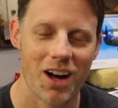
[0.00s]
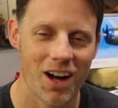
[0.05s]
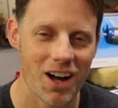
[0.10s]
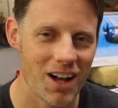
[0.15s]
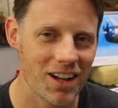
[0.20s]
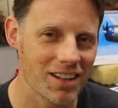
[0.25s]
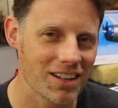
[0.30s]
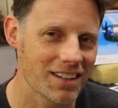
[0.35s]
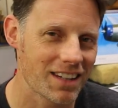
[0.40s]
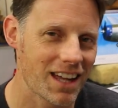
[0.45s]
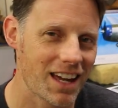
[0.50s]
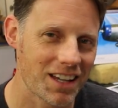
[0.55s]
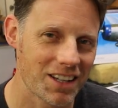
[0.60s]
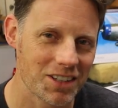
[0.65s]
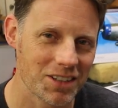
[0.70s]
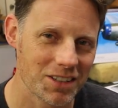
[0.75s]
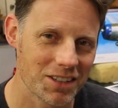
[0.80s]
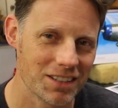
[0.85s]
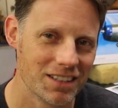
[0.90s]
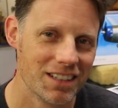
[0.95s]
all of that
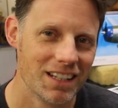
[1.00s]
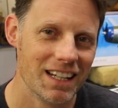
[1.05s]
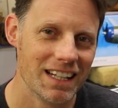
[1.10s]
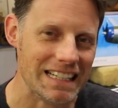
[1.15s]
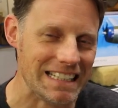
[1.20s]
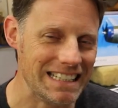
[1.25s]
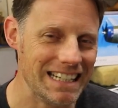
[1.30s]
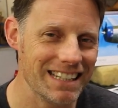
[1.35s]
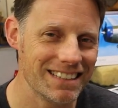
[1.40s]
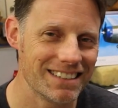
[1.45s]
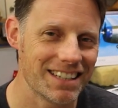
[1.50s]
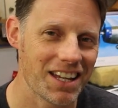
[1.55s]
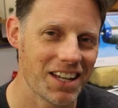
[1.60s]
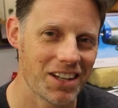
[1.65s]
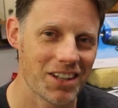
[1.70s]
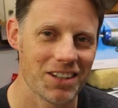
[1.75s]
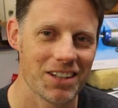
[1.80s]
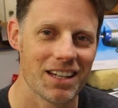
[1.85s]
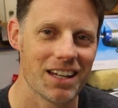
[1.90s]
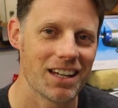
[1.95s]
good
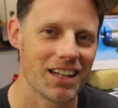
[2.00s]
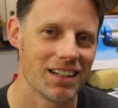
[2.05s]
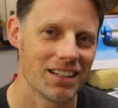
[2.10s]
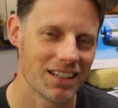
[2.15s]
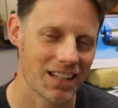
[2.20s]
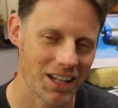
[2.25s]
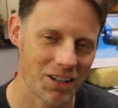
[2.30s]
detail that,